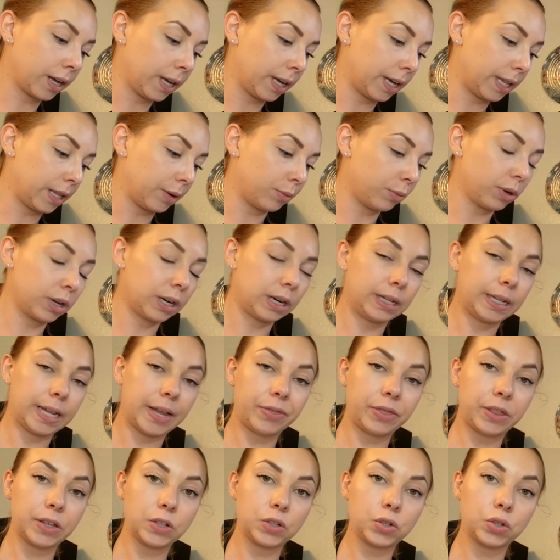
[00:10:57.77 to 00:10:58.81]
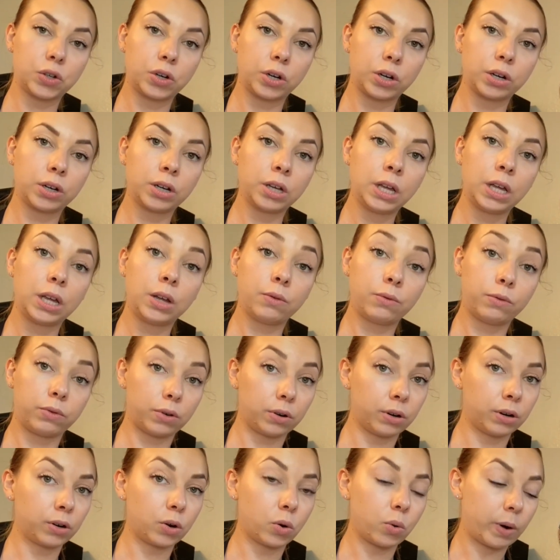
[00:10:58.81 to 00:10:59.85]
and then we're gonna let this cook
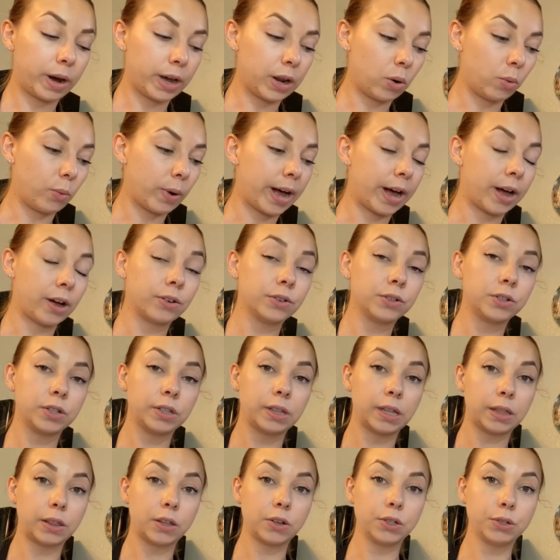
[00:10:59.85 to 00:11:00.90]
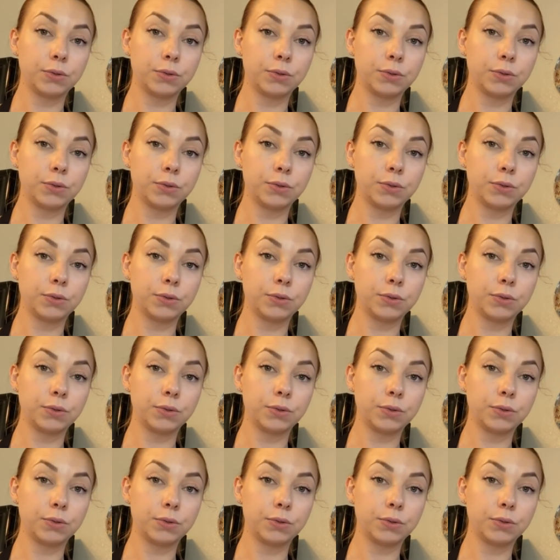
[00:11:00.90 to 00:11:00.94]
for quite a while so that those